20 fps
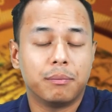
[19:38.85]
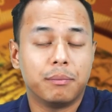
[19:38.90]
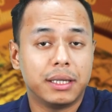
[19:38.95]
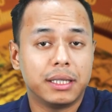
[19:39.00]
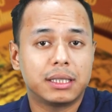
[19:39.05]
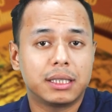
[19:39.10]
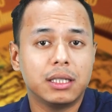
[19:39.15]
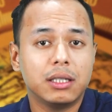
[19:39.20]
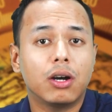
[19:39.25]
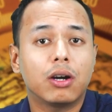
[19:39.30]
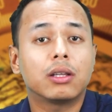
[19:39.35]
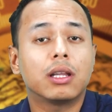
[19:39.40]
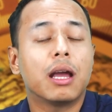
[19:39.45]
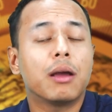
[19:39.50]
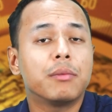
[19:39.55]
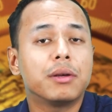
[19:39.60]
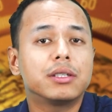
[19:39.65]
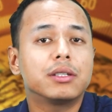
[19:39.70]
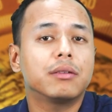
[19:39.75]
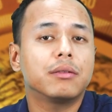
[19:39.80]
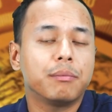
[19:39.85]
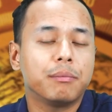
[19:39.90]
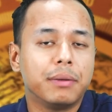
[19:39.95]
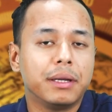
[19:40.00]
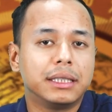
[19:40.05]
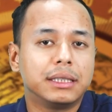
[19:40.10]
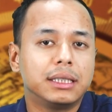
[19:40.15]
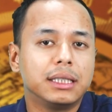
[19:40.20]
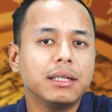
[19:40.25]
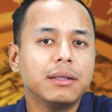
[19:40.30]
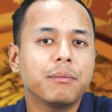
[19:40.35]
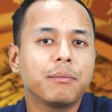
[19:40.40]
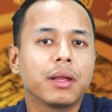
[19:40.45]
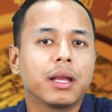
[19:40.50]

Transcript: basin or the Amazon basin,